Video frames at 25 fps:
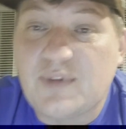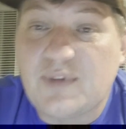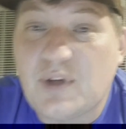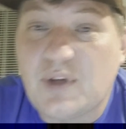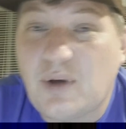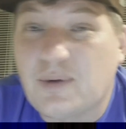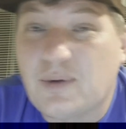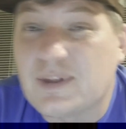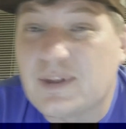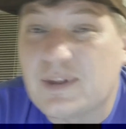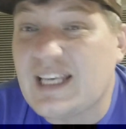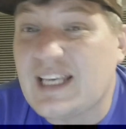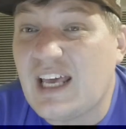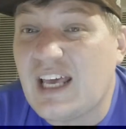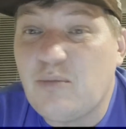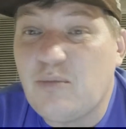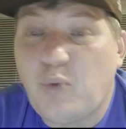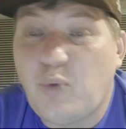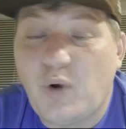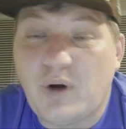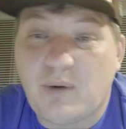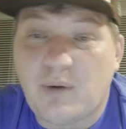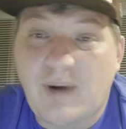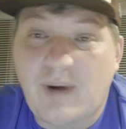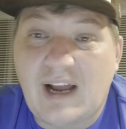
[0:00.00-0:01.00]
go the
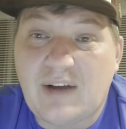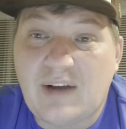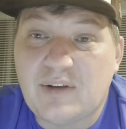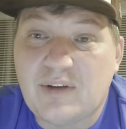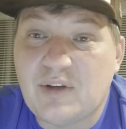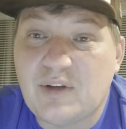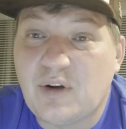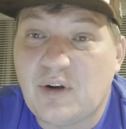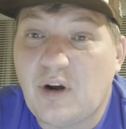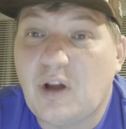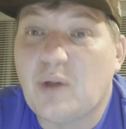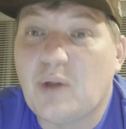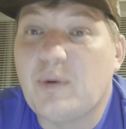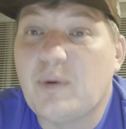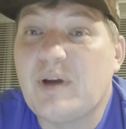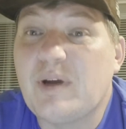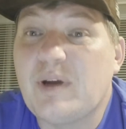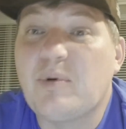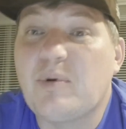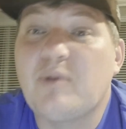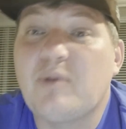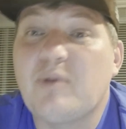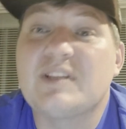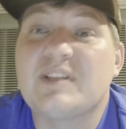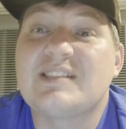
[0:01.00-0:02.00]
10-point route, you're all the way
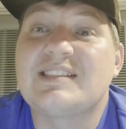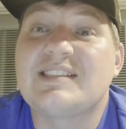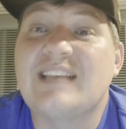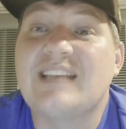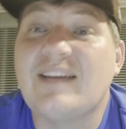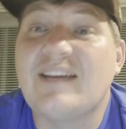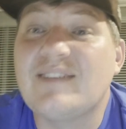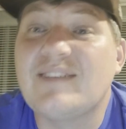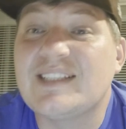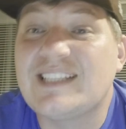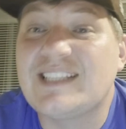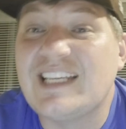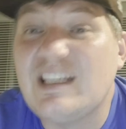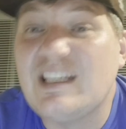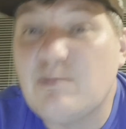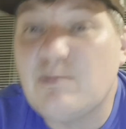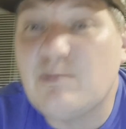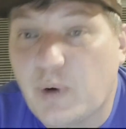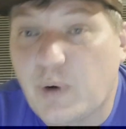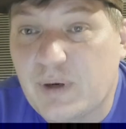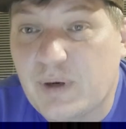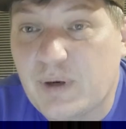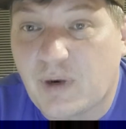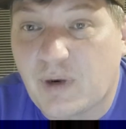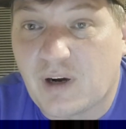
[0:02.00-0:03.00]
up over the
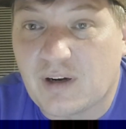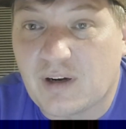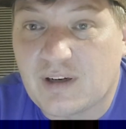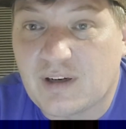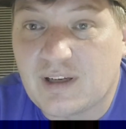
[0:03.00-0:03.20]
17-point mark,